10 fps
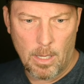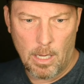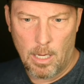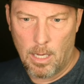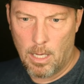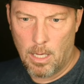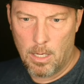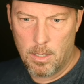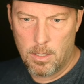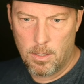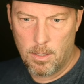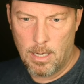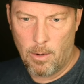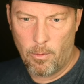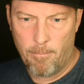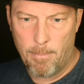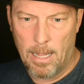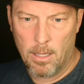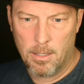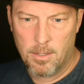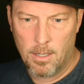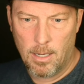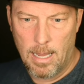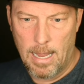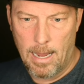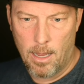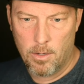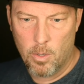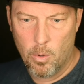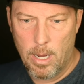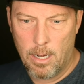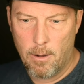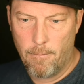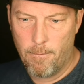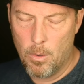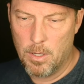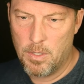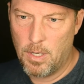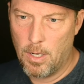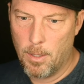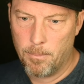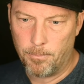and now we've balanced it and created a focus here.